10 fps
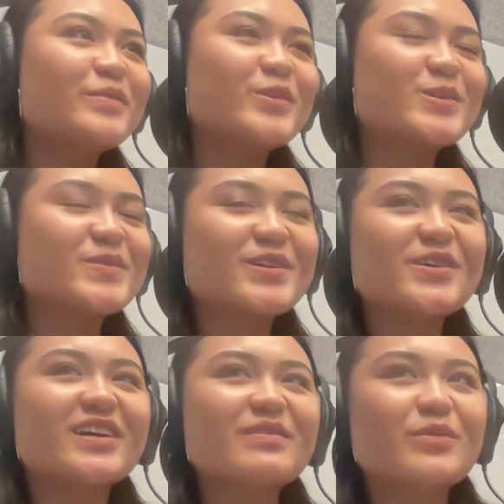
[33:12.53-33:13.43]
because we
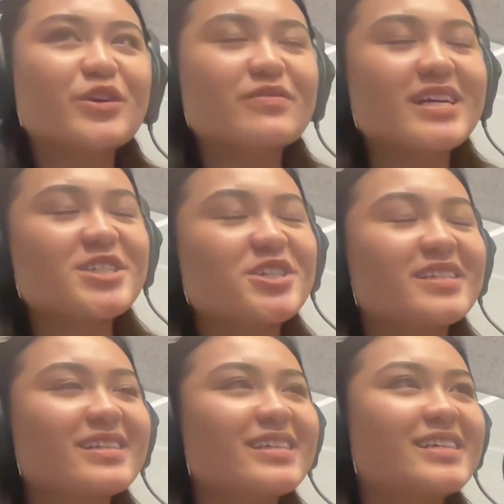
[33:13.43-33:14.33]
know that
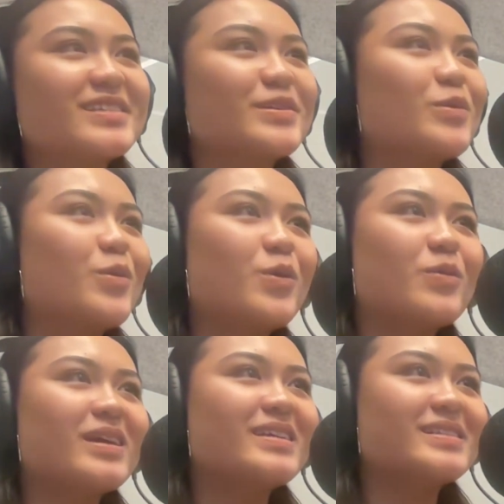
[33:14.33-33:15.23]
motivation isn't
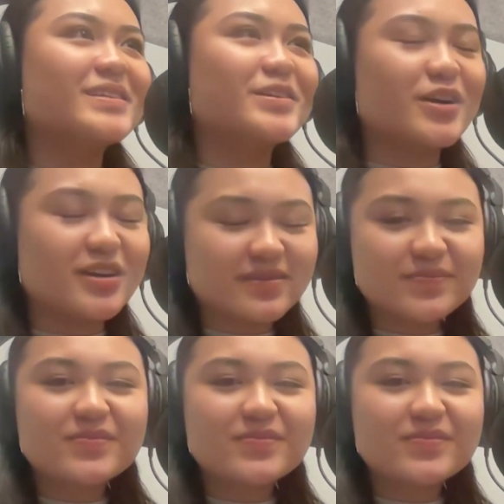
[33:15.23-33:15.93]
always, you know,